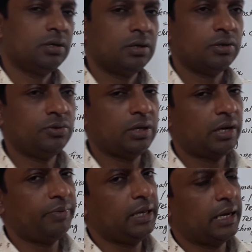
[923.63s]
Do you have
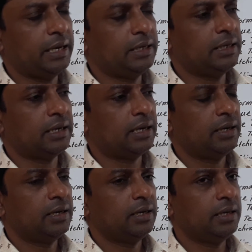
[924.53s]
any idea?
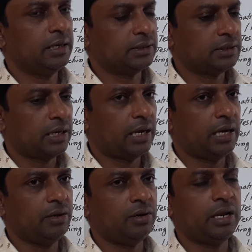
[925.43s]
Yes, I
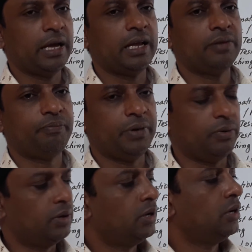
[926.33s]
will help you.
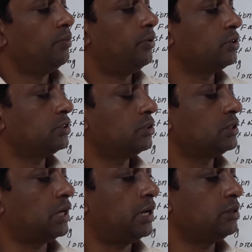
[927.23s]
Folk songs
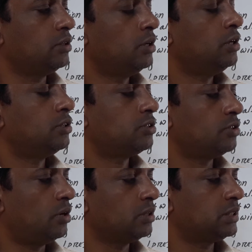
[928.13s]
are
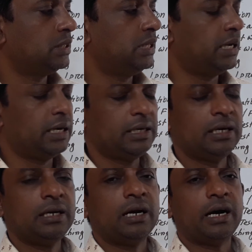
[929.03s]
songs that
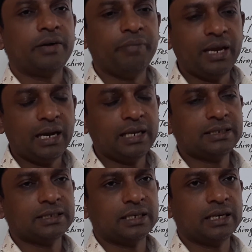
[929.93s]
are mainly
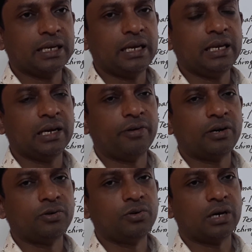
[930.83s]
sung in our
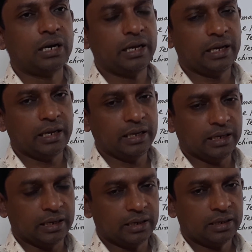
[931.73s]
rural area.